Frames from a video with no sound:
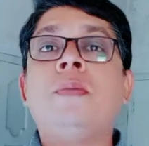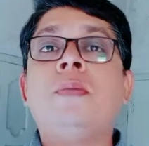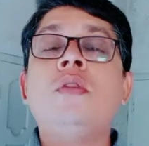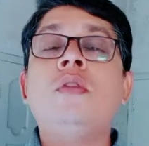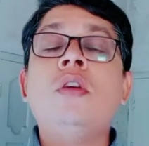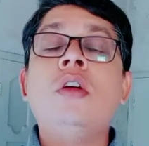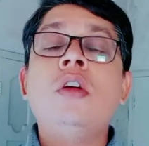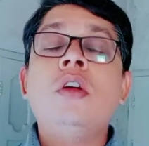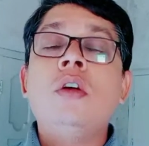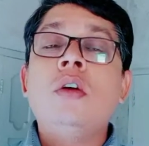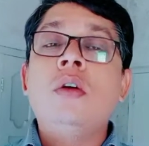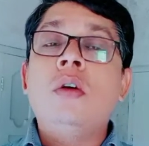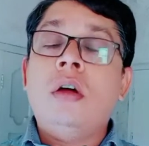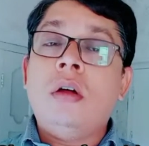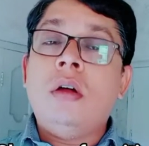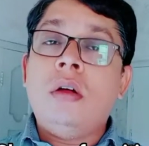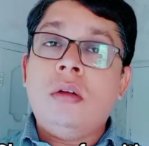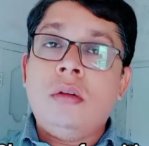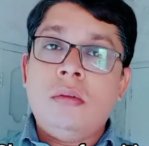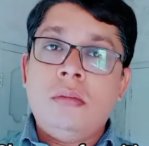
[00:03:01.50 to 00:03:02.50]

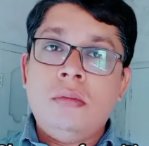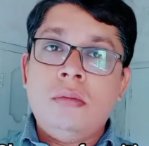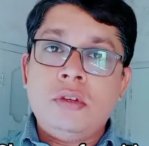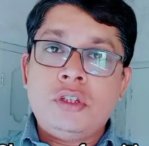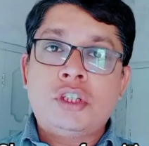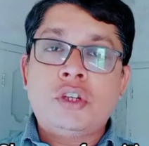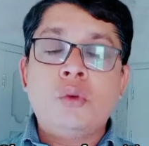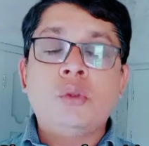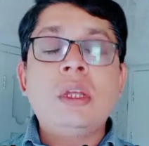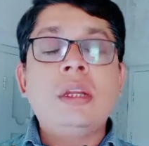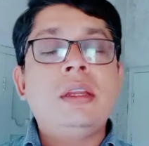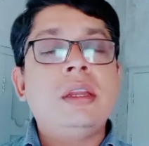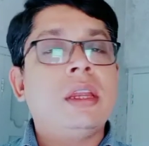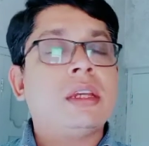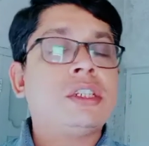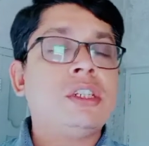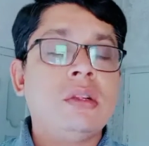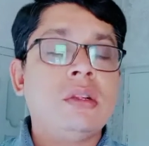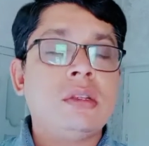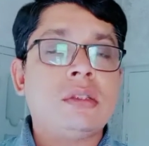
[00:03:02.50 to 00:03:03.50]
to show the
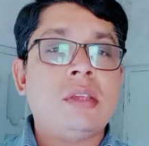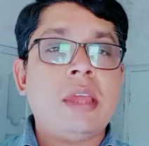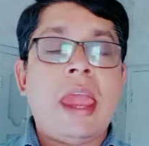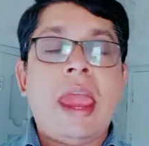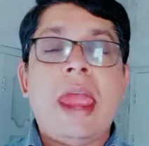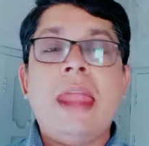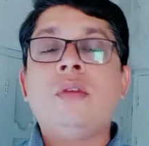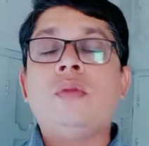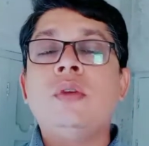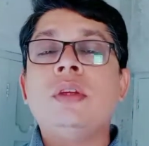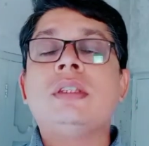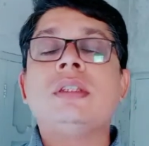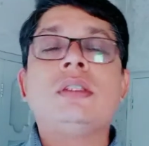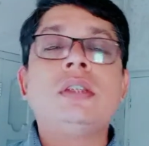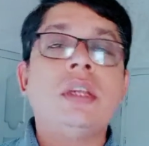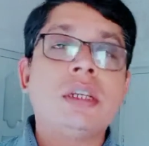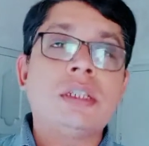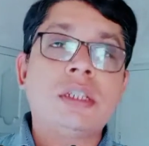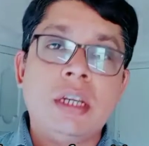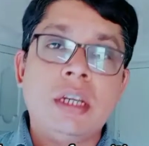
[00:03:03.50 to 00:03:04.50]
direction also, at which
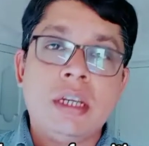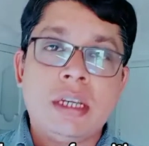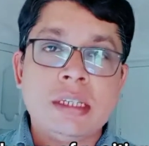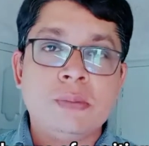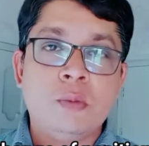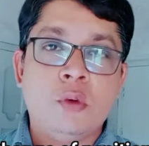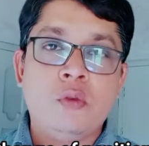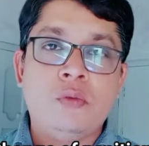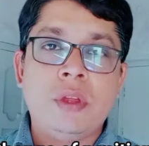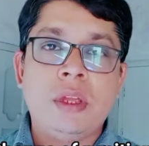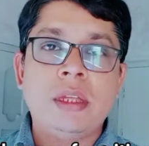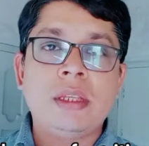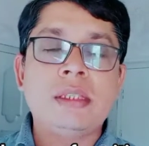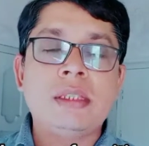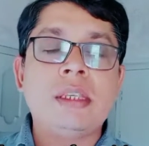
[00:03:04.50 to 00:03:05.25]
direction it is moving.